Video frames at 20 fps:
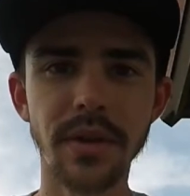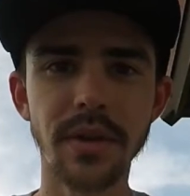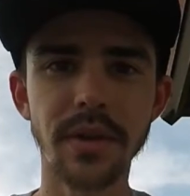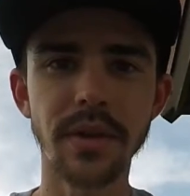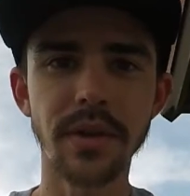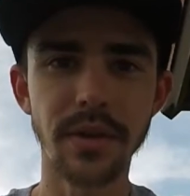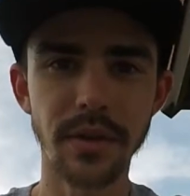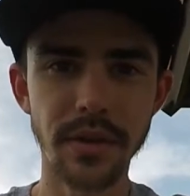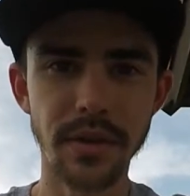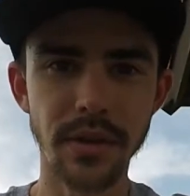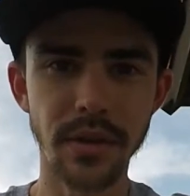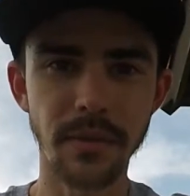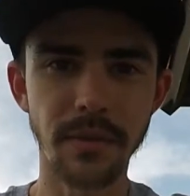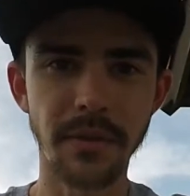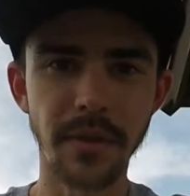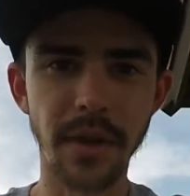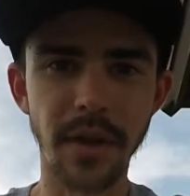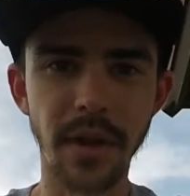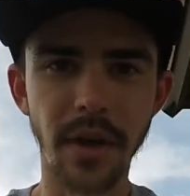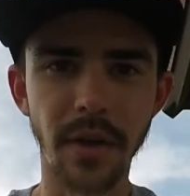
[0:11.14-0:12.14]
YouTube
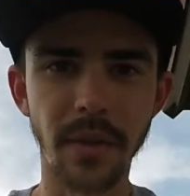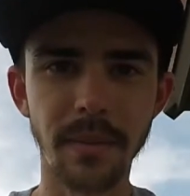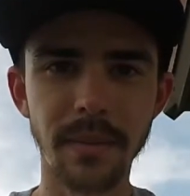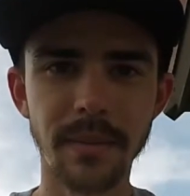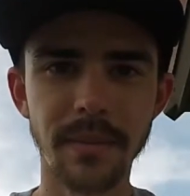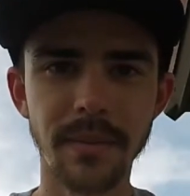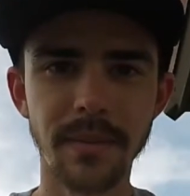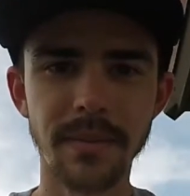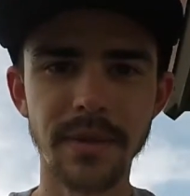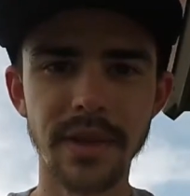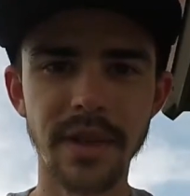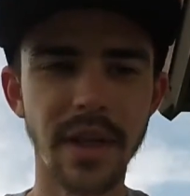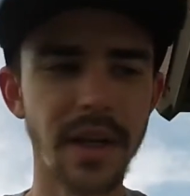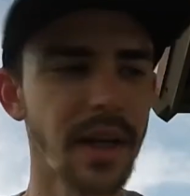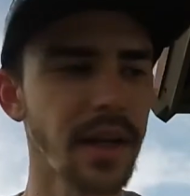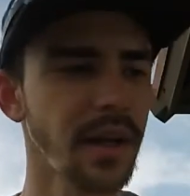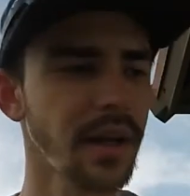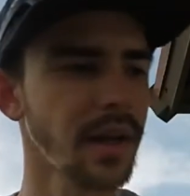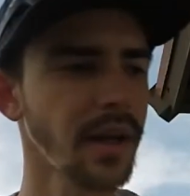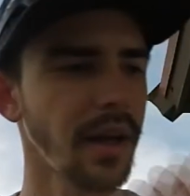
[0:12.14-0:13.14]
video.
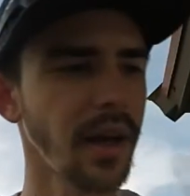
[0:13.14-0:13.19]
Today